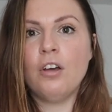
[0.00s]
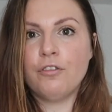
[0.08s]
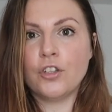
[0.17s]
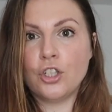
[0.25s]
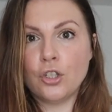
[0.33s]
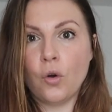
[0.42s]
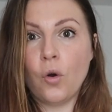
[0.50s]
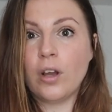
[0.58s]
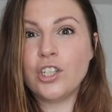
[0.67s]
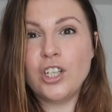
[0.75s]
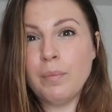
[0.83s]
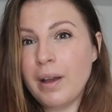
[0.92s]
for sure,
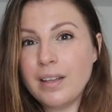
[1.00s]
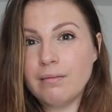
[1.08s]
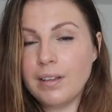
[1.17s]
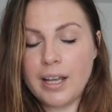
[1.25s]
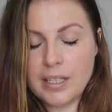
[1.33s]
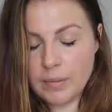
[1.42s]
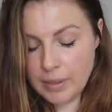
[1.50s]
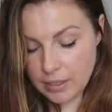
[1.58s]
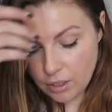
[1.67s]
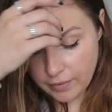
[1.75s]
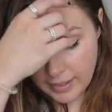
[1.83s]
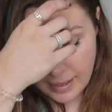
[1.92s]
because she might like some of the
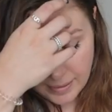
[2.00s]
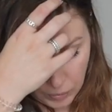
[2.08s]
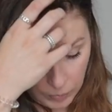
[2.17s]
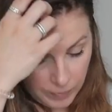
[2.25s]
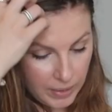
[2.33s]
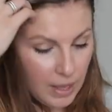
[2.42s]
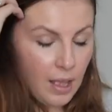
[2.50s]
stuff that I don't.